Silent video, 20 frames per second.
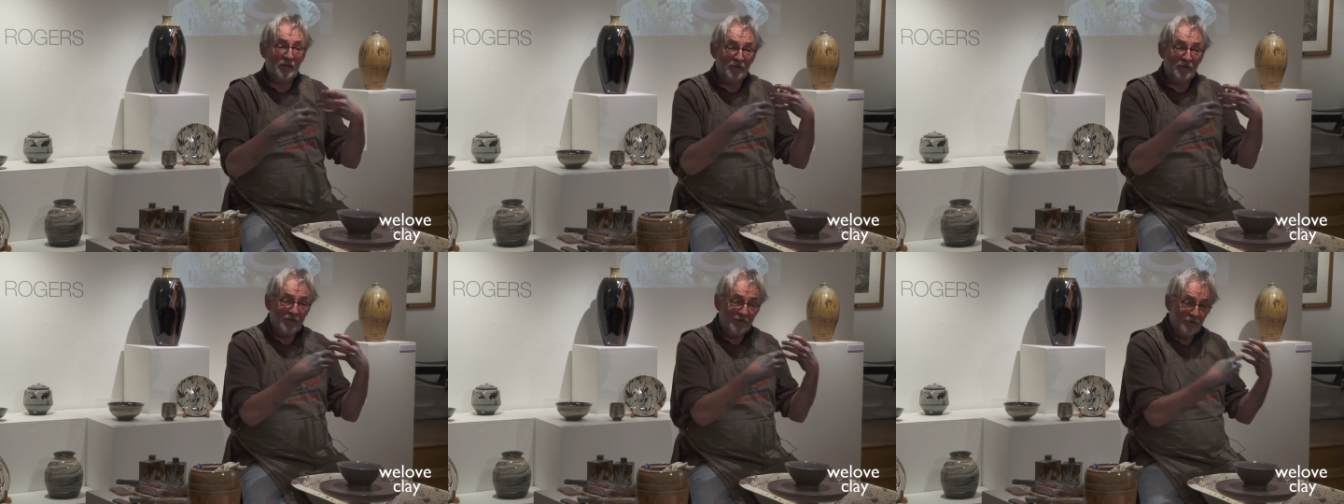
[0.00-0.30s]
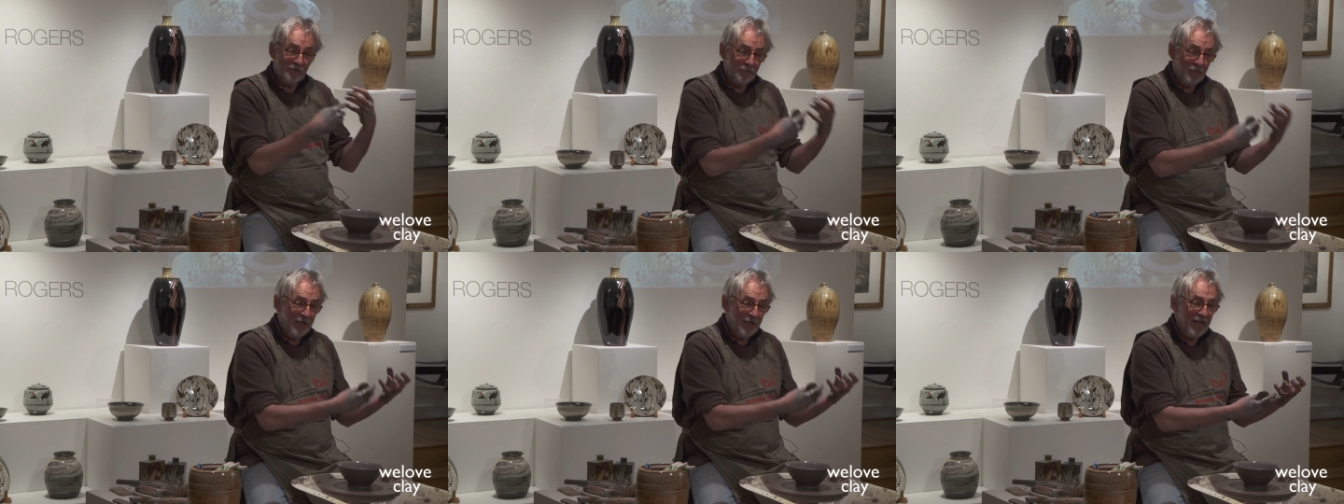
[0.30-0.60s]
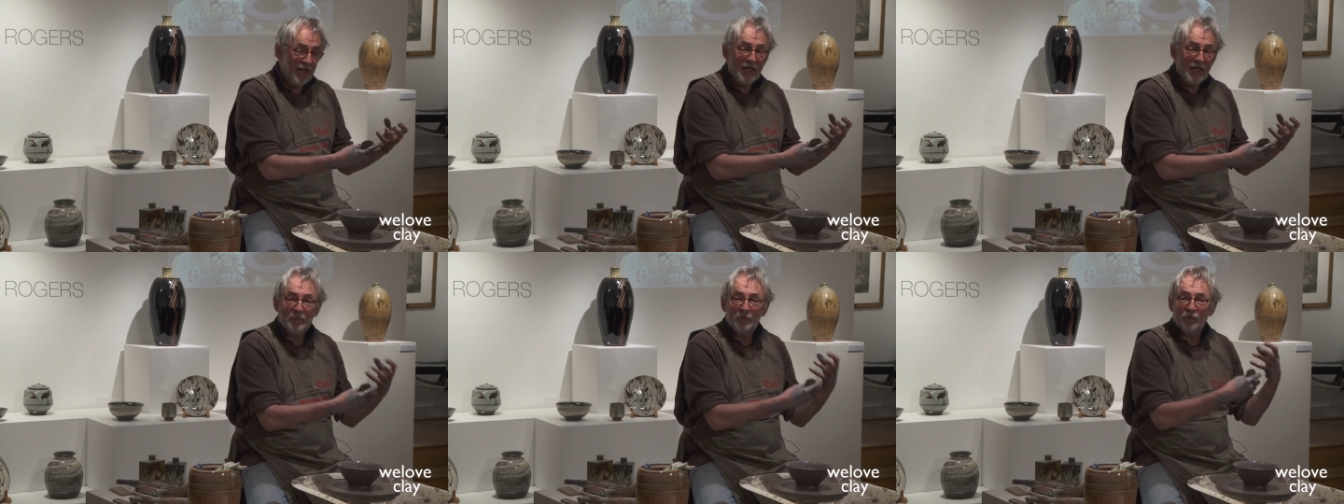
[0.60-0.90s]
It's
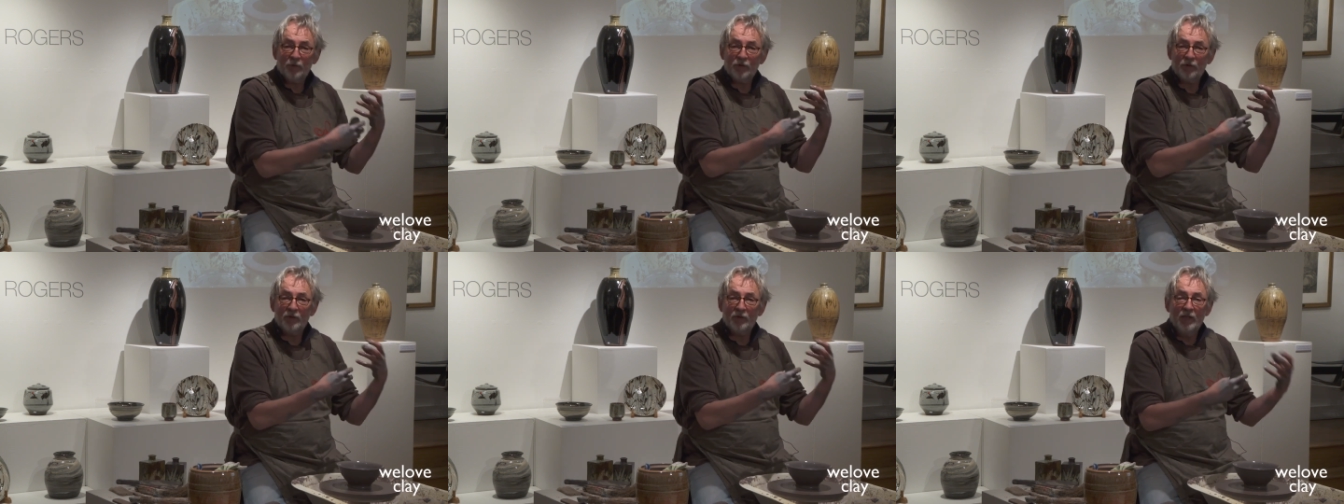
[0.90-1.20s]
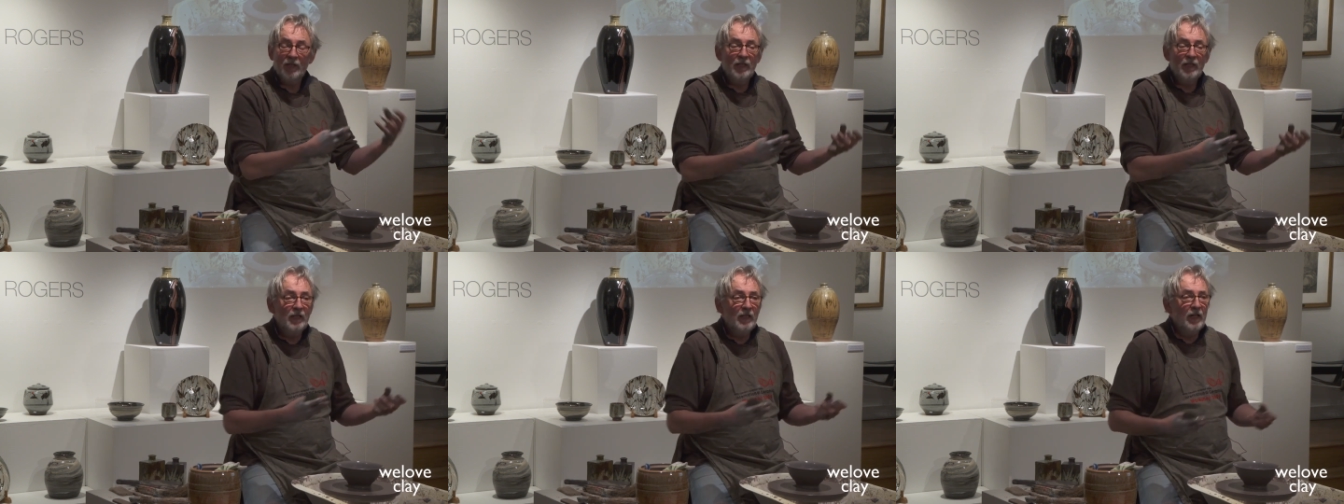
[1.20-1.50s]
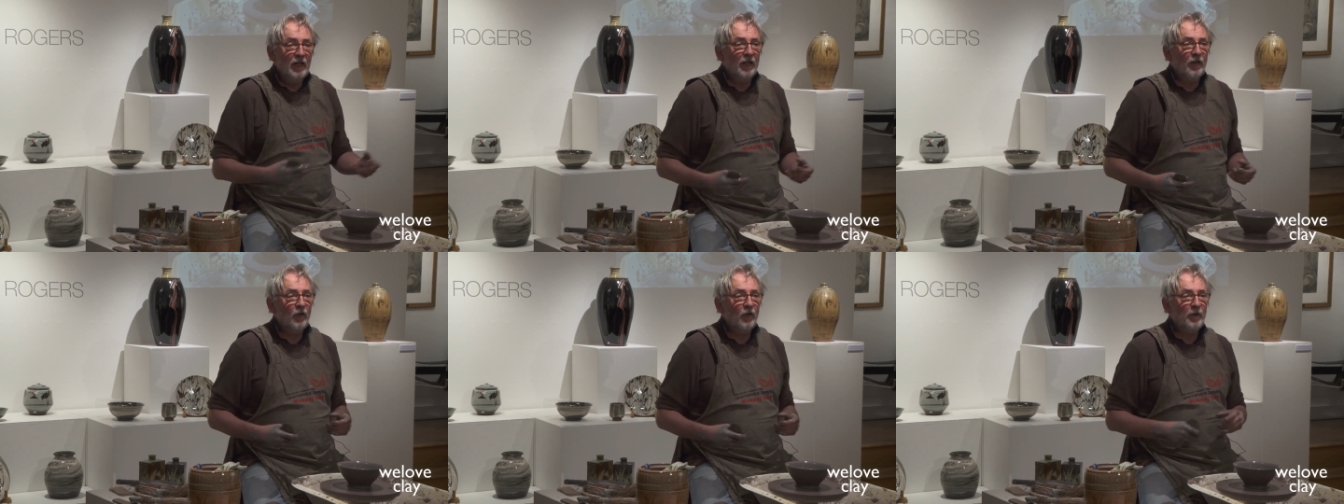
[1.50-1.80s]
being able to,
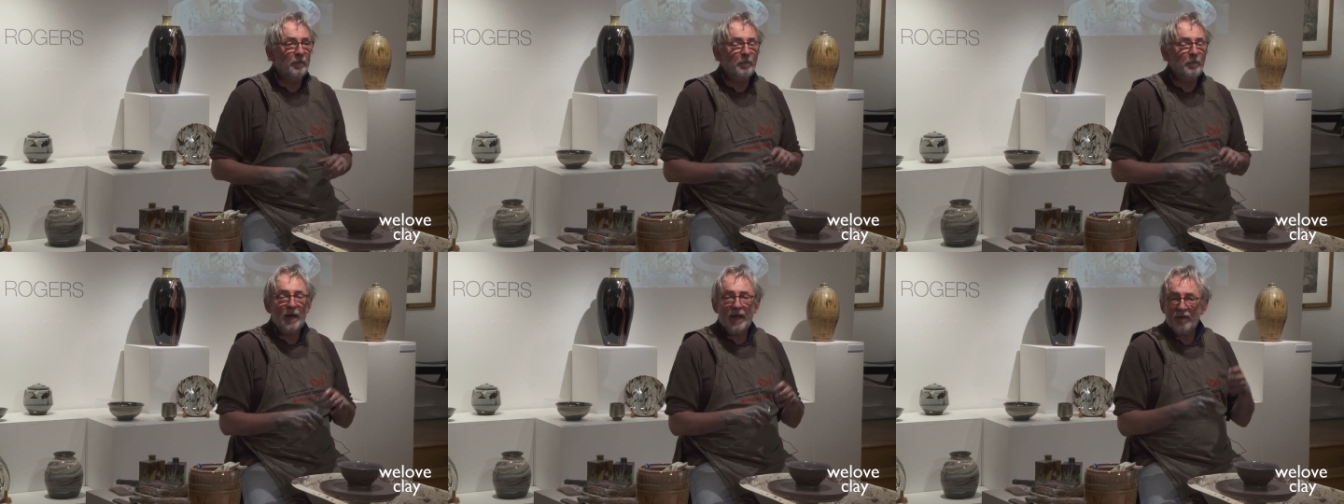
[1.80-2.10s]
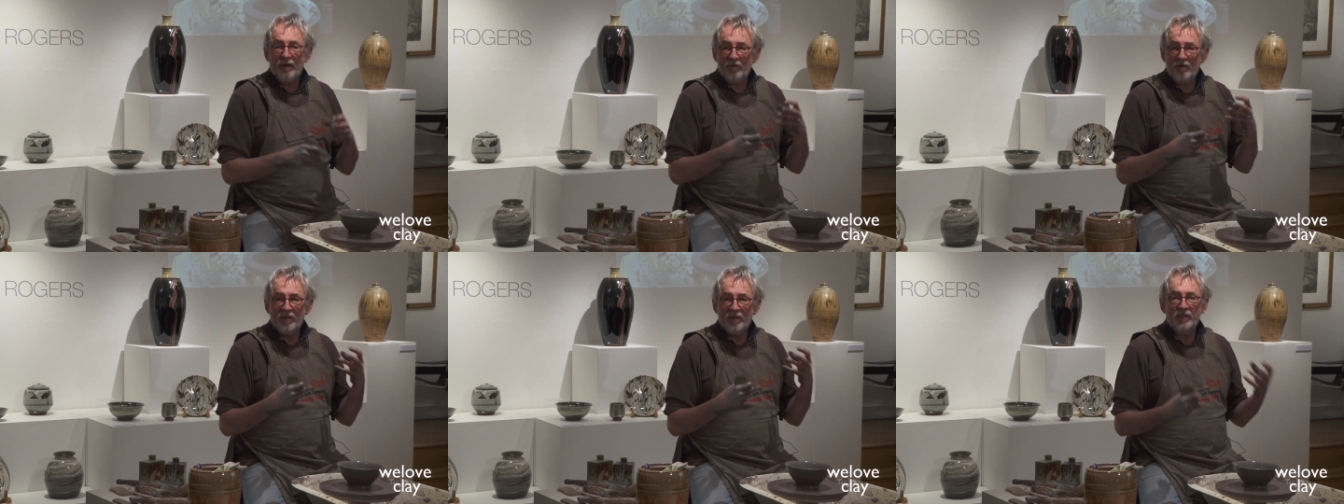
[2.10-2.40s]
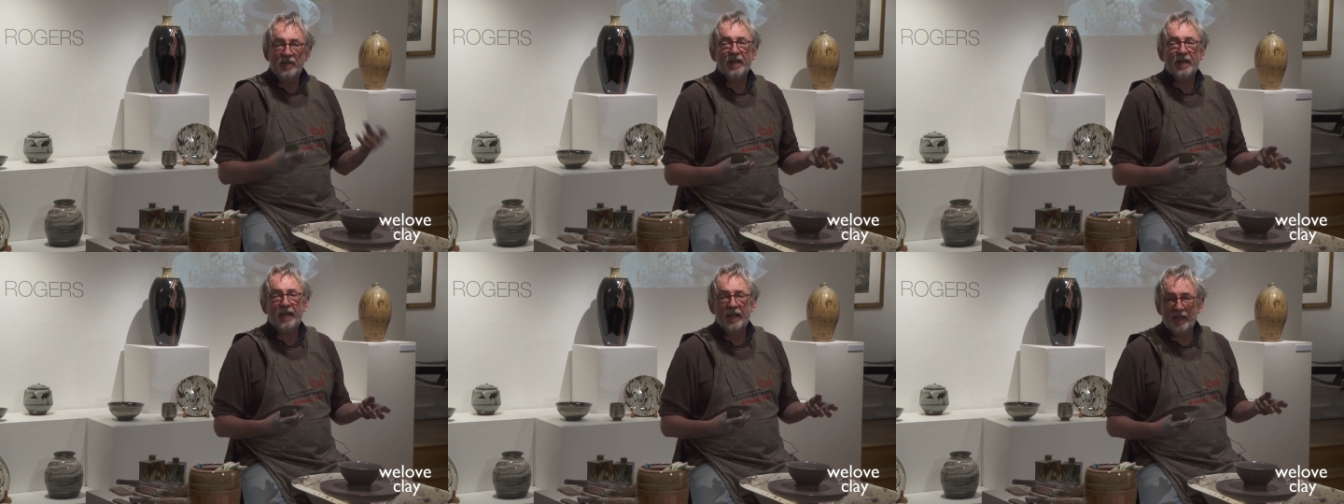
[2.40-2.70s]
and on a barren
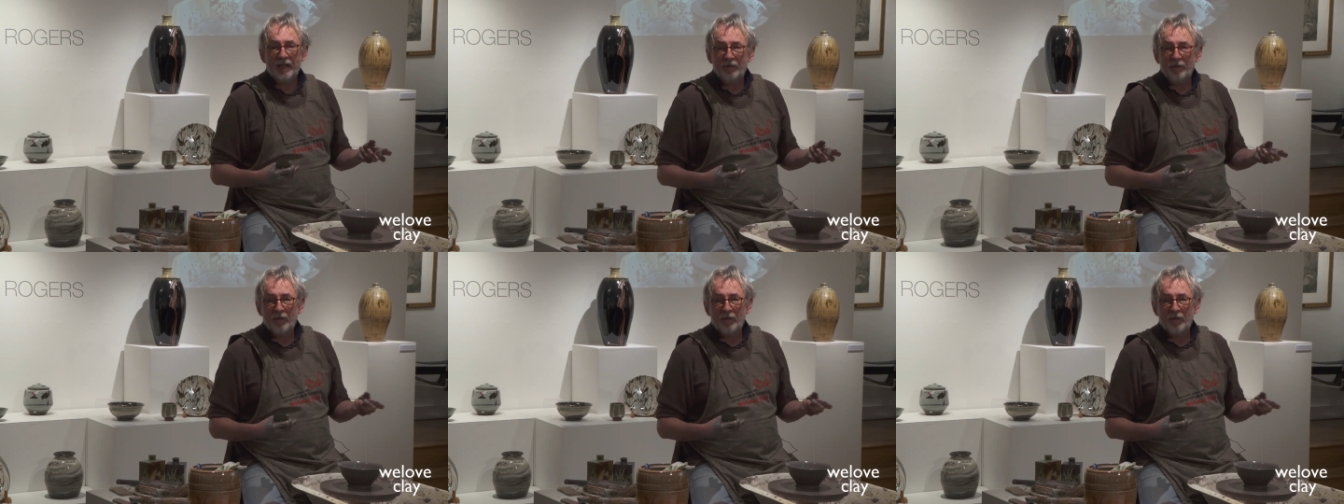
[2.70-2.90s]
day,